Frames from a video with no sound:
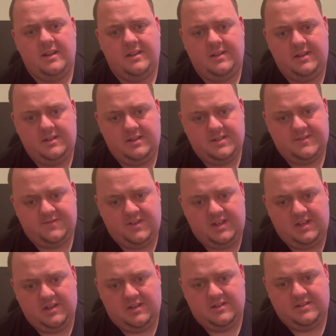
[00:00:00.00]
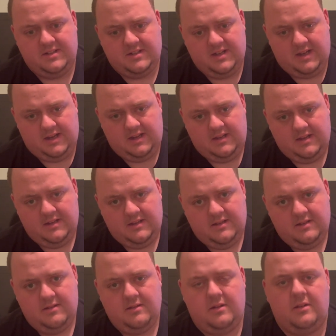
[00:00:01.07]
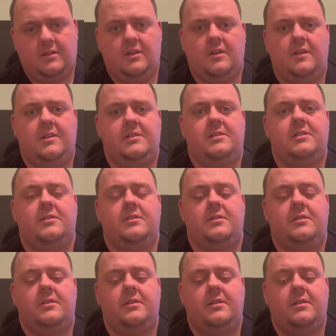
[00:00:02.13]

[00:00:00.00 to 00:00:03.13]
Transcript: and in this video today I'm going to